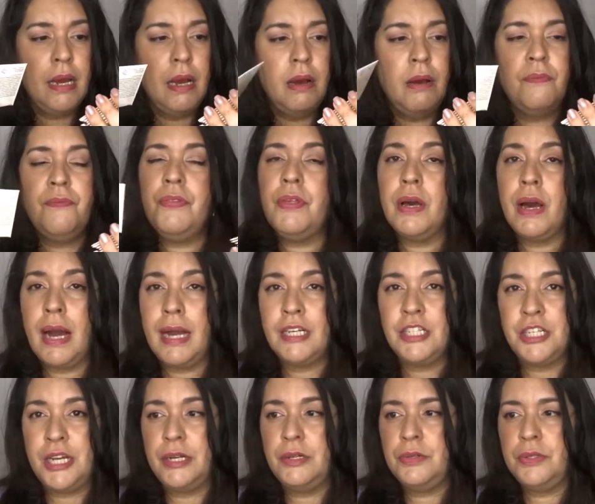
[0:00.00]
of the
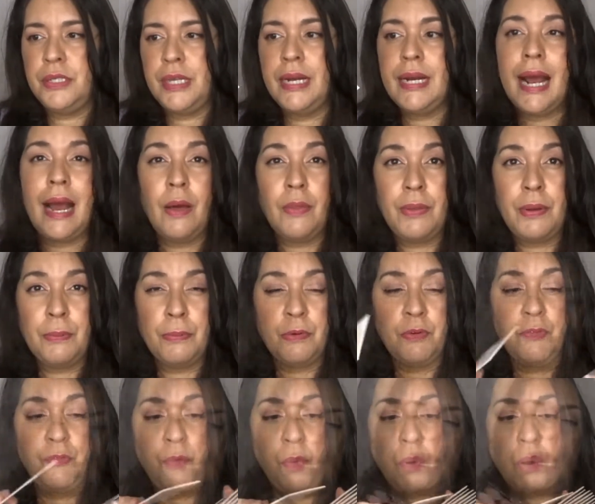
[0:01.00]
eyeshadows and how they
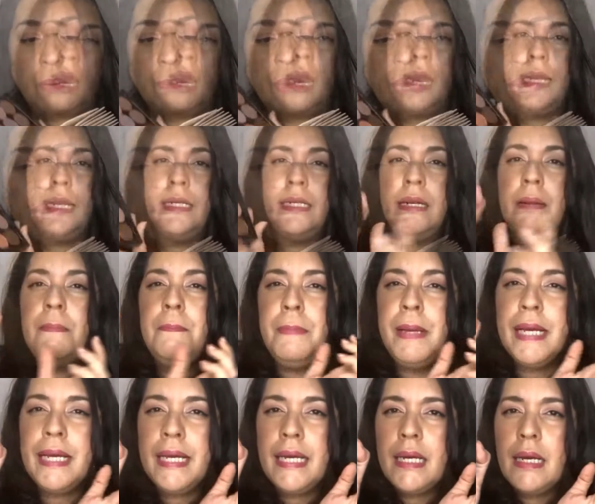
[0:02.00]
perform. I ended up
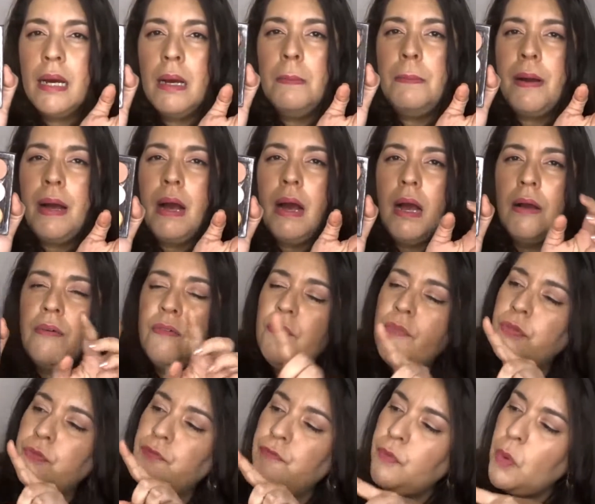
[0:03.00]
picking up
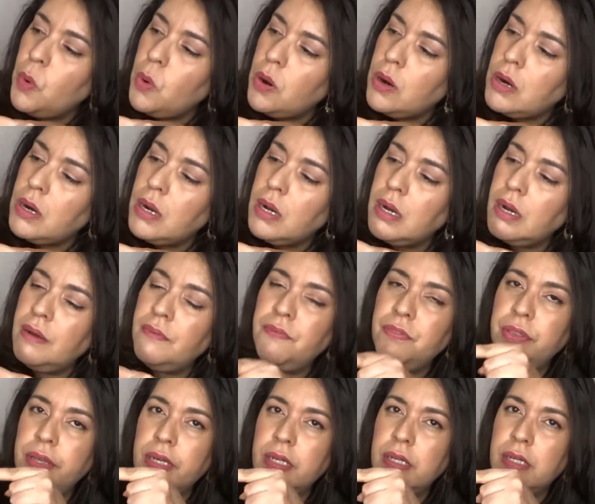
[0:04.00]
4 of
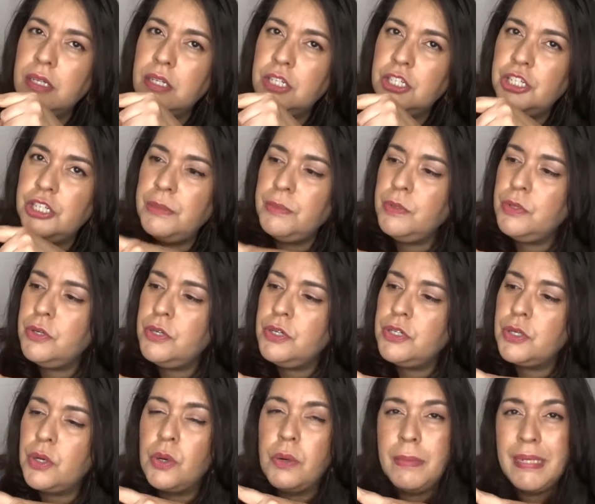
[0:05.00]
the
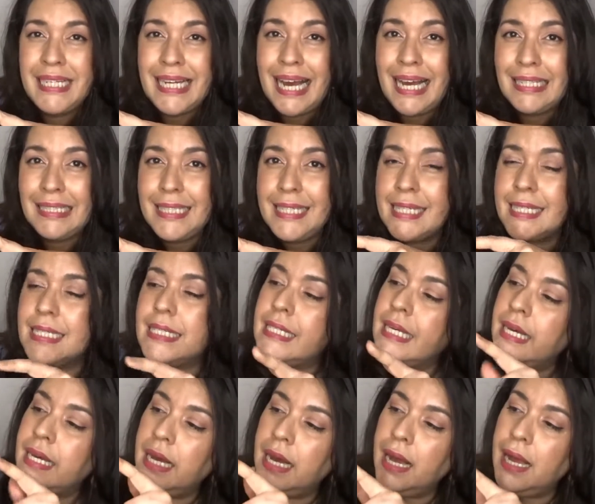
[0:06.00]
shimmers or metallics
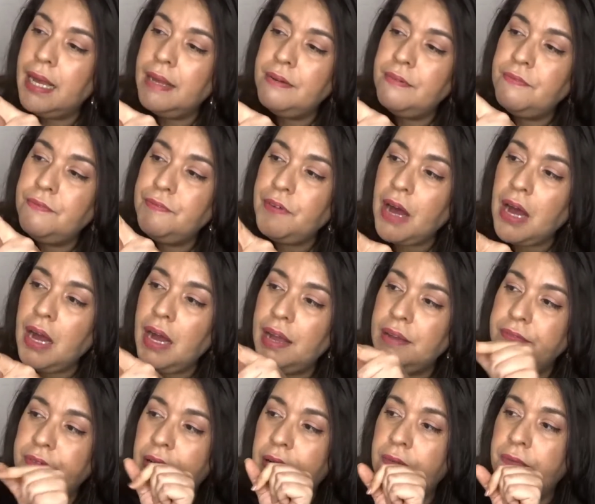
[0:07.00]
and
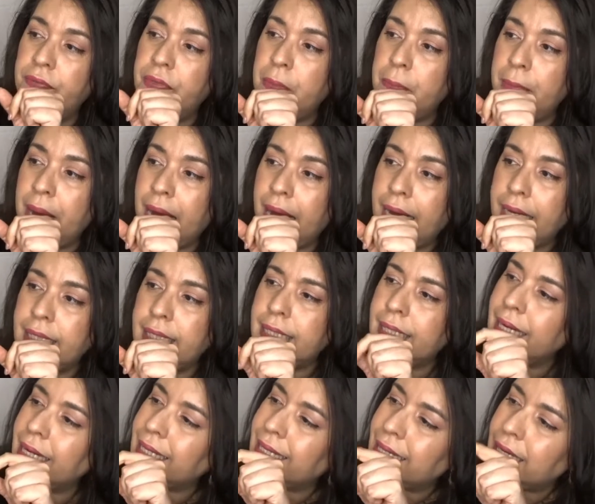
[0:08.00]
5 of the mattes,
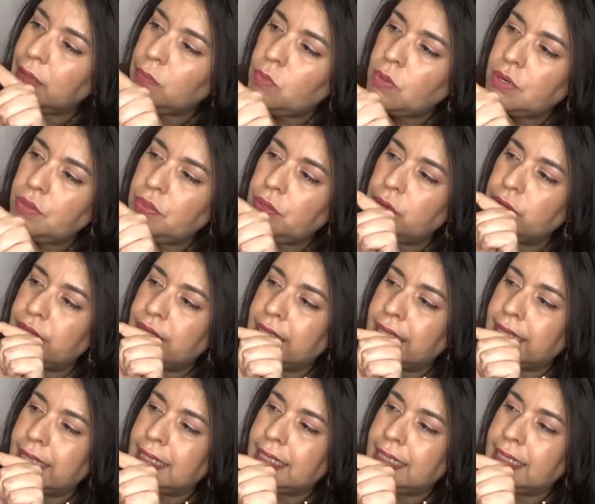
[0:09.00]
and I think one of those is a